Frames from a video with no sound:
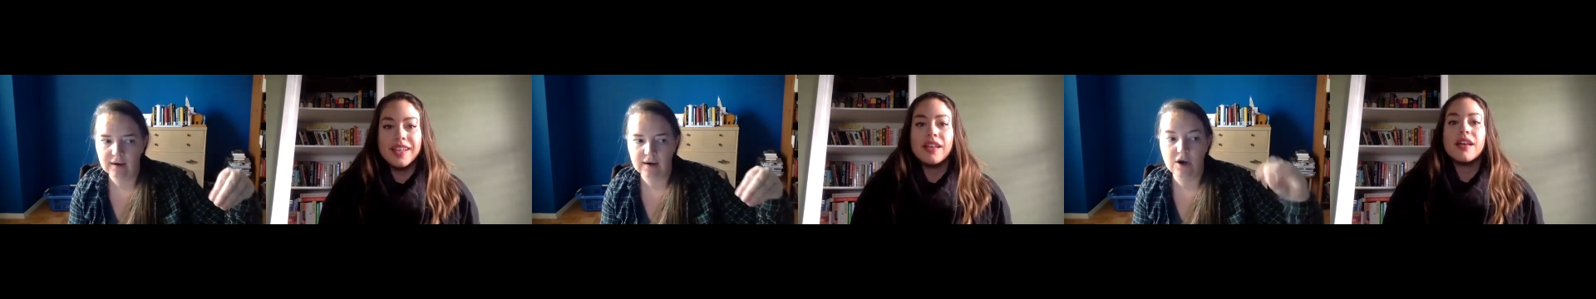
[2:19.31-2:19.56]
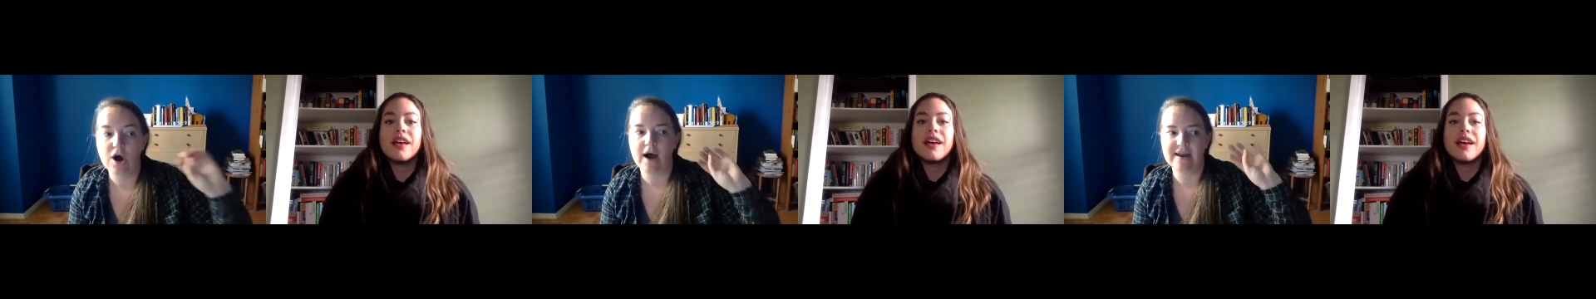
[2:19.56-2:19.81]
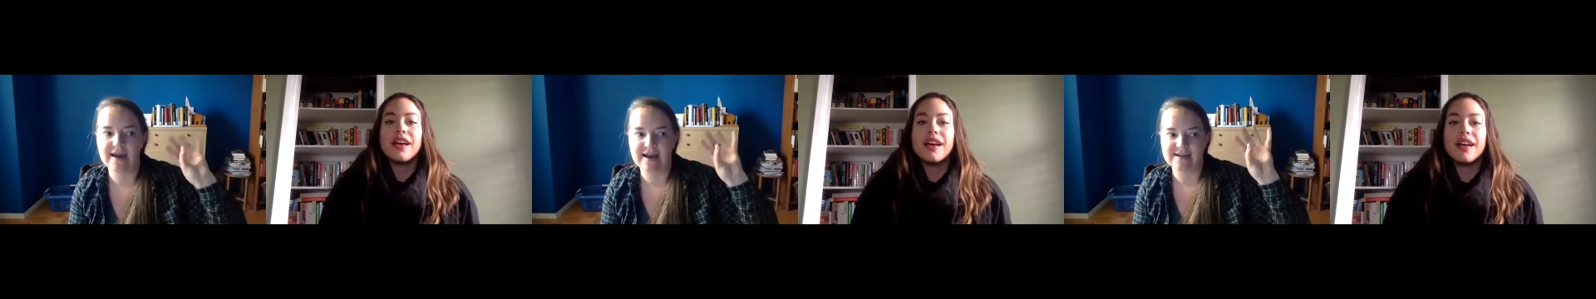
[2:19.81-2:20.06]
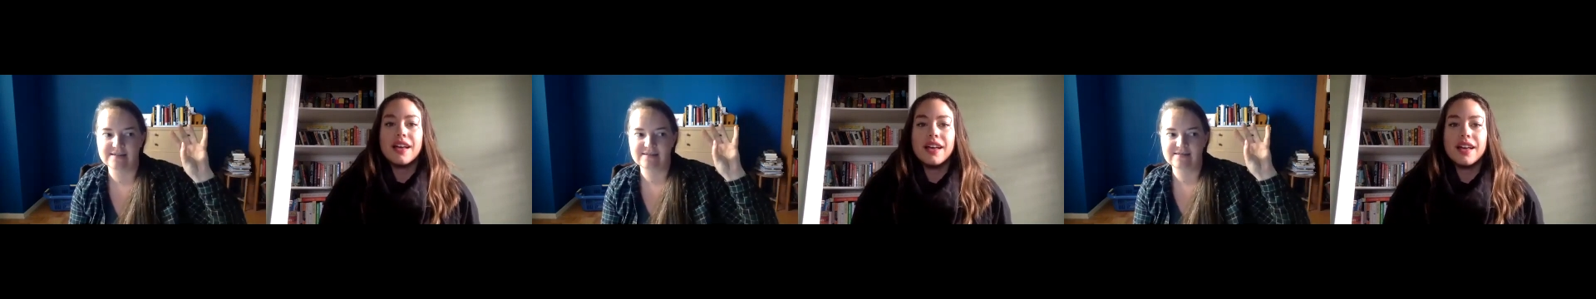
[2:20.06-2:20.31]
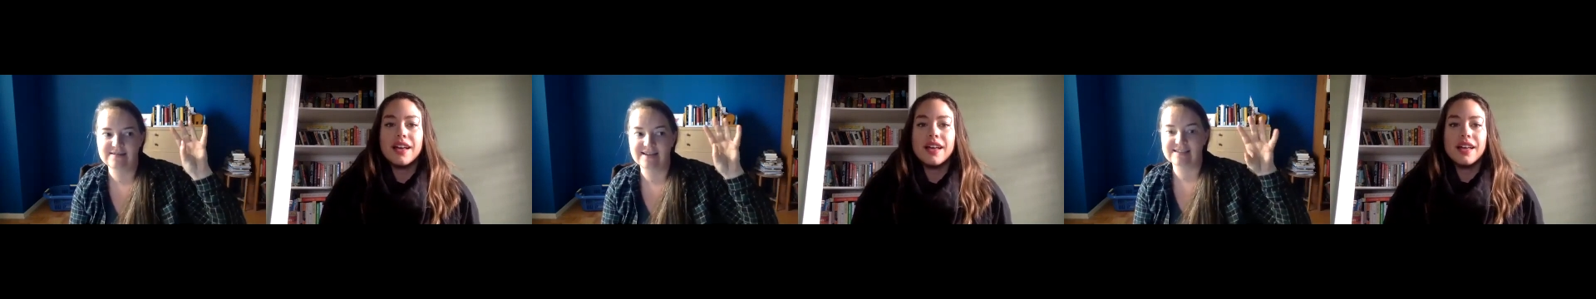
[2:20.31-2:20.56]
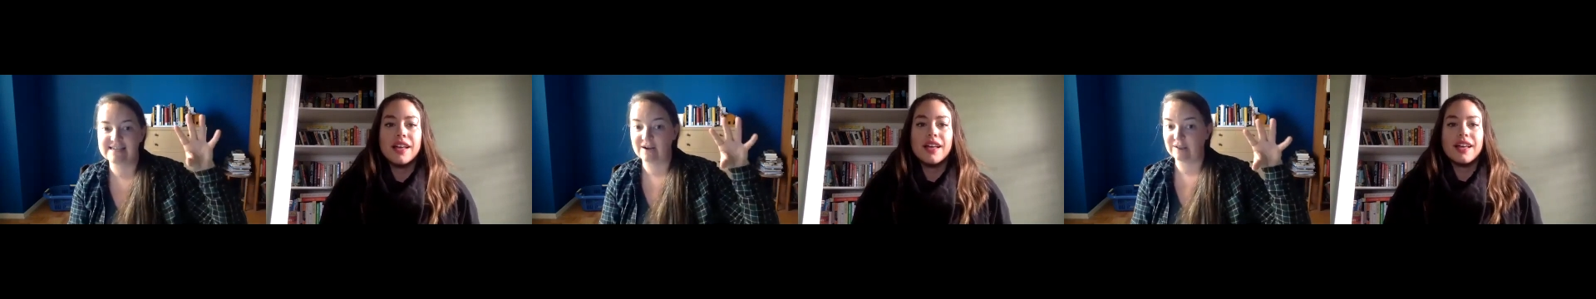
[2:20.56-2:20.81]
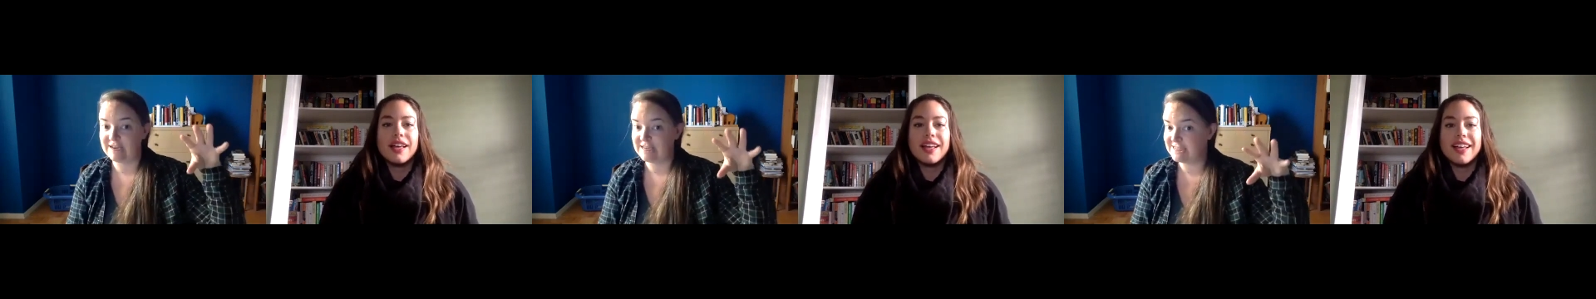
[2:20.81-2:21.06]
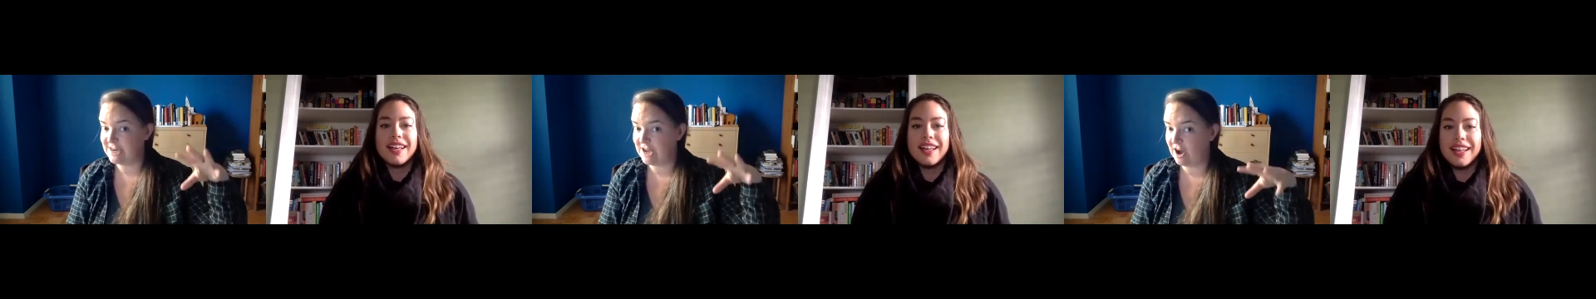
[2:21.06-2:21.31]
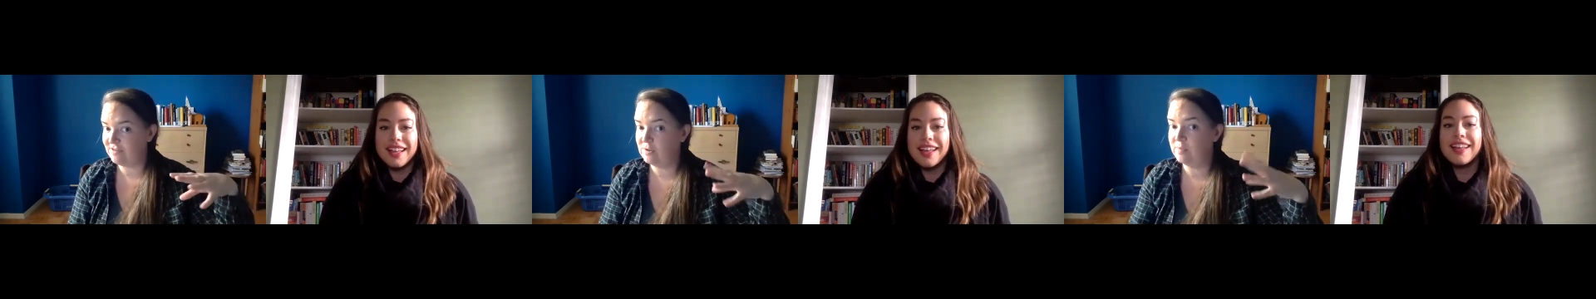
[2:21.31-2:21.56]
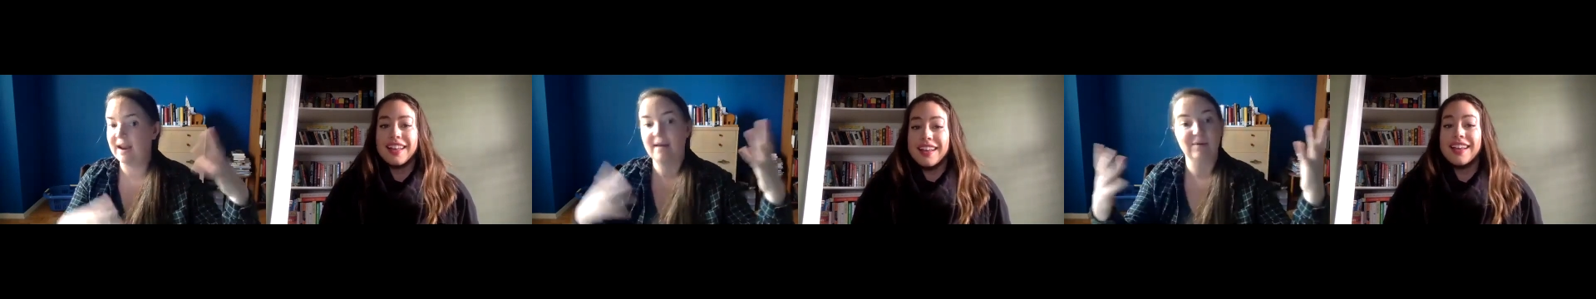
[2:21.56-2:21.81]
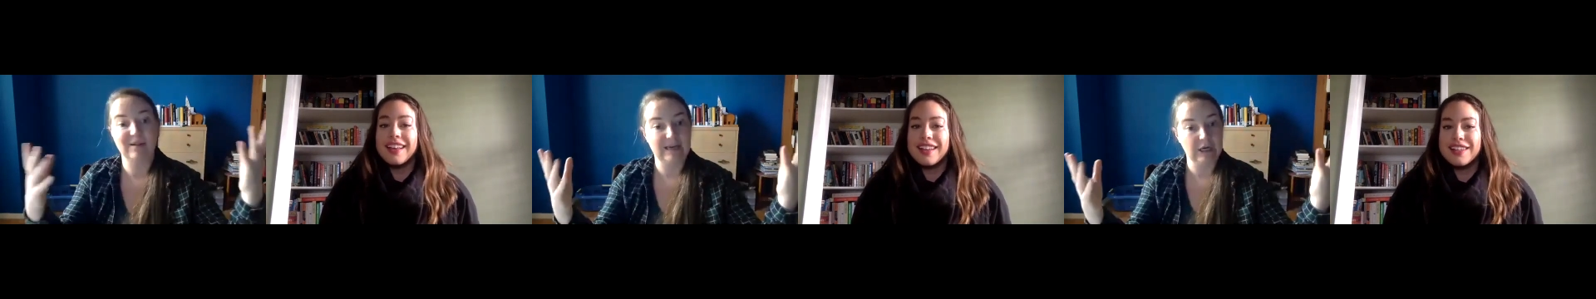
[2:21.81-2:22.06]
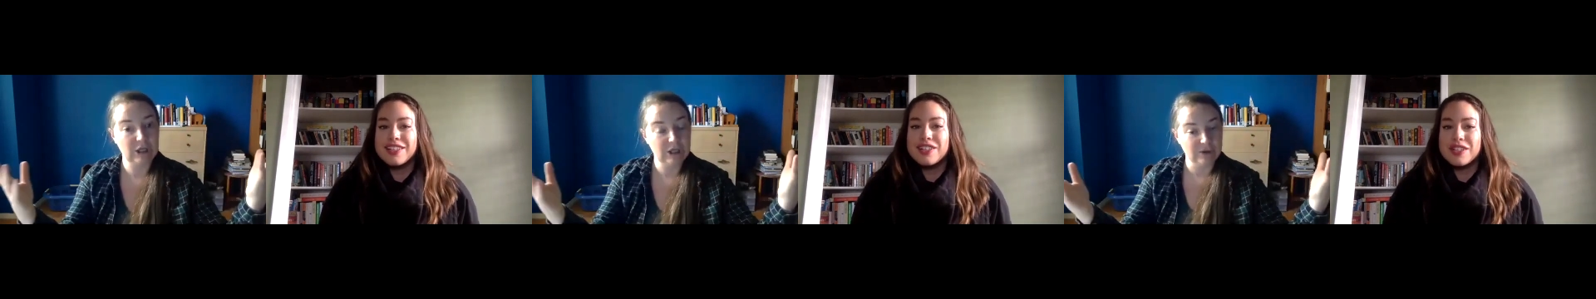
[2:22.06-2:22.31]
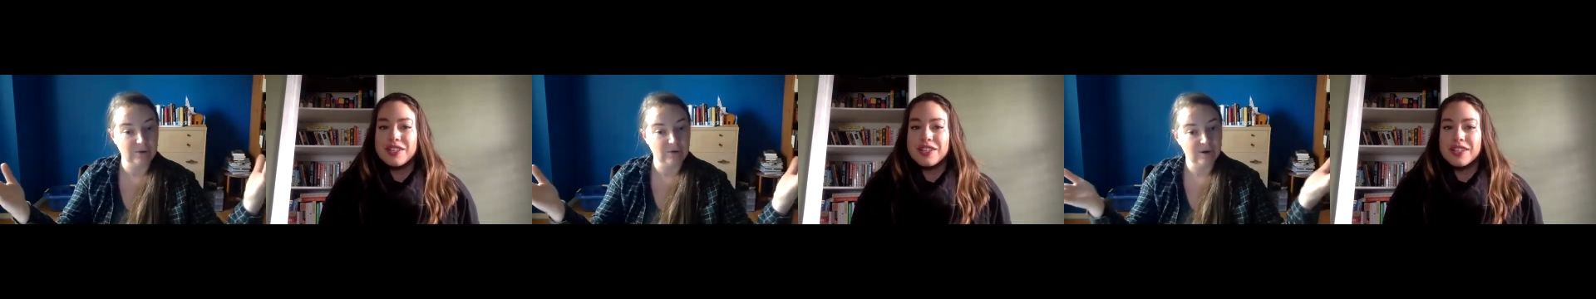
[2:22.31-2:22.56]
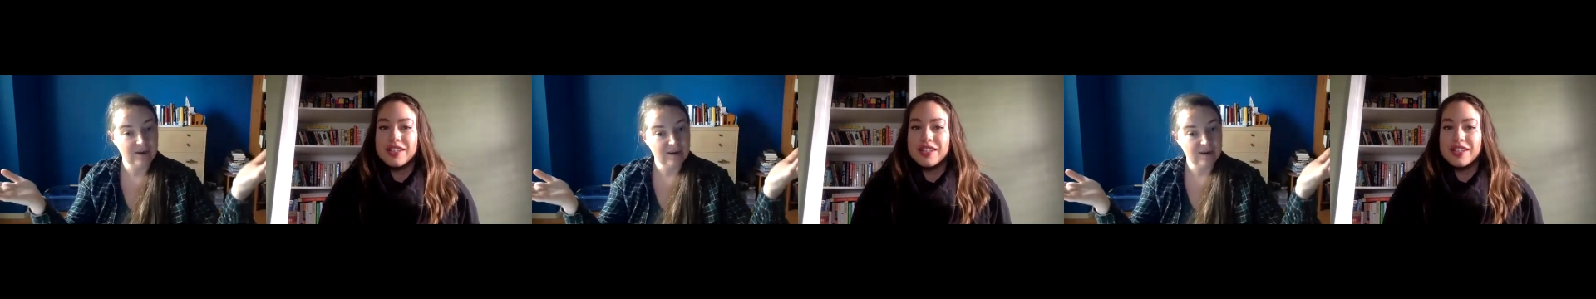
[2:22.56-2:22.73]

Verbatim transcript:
Speaker 1: not as necessarily as novel, but I will include